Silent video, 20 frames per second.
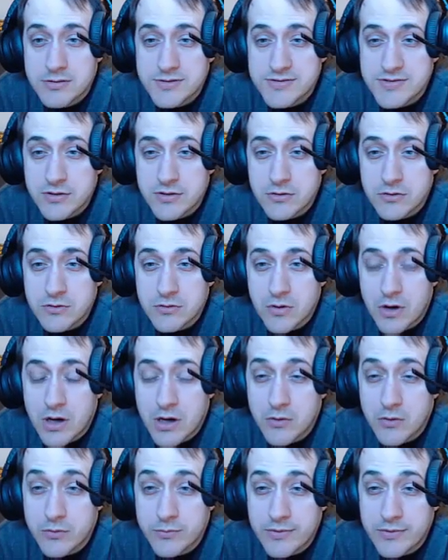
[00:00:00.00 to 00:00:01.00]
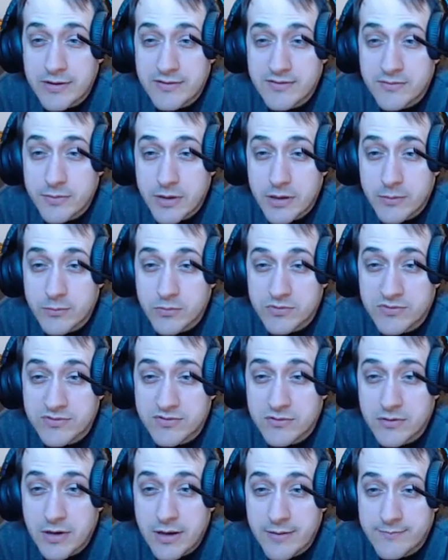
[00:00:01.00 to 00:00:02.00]
So I would need to be able
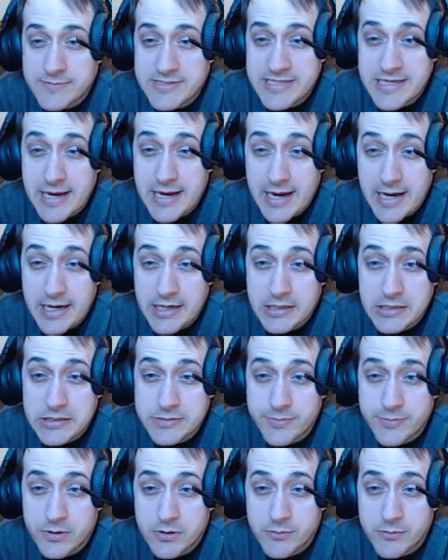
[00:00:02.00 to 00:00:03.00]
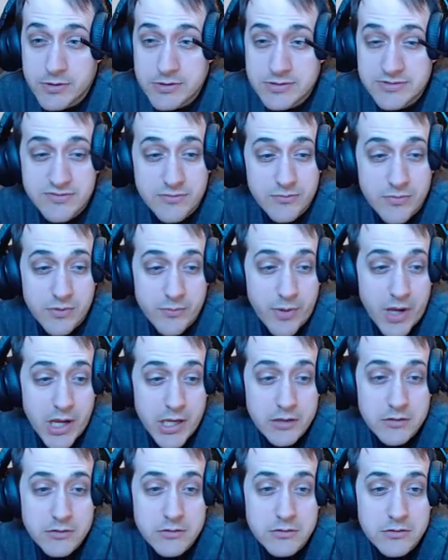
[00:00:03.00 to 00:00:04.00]
to empty 8 experiments from the
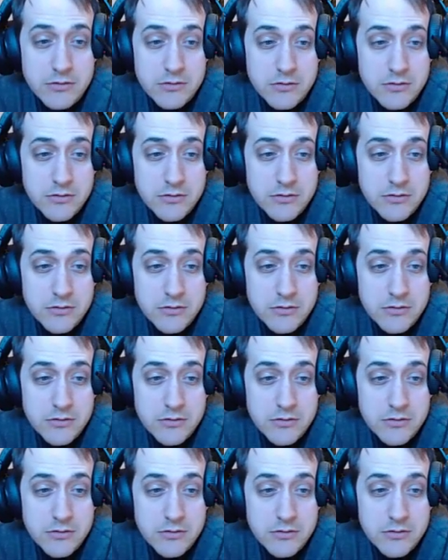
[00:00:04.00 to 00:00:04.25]
pile.